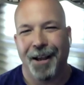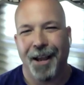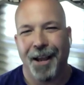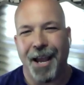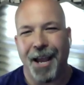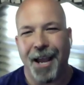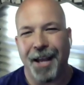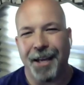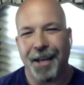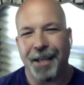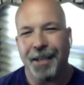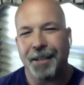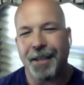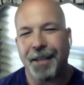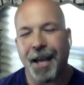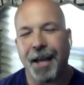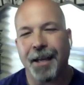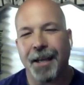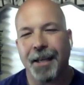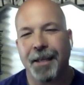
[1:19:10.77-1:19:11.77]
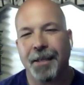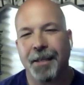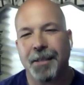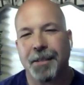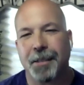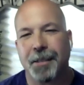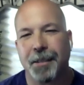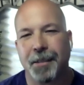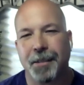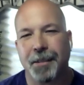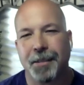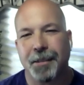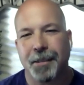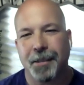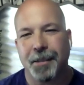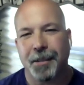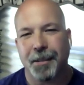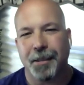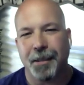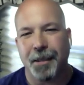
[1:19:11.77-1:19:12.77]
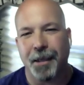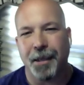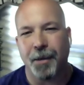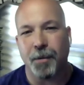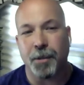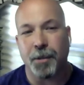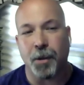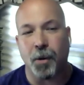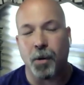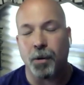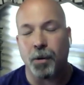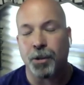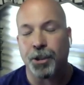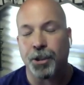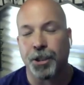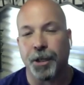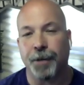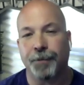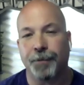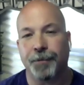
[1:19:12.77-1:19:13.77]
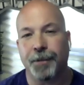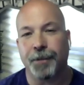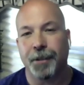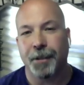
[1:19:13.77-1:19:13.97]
and in that instant, it was a whole shift,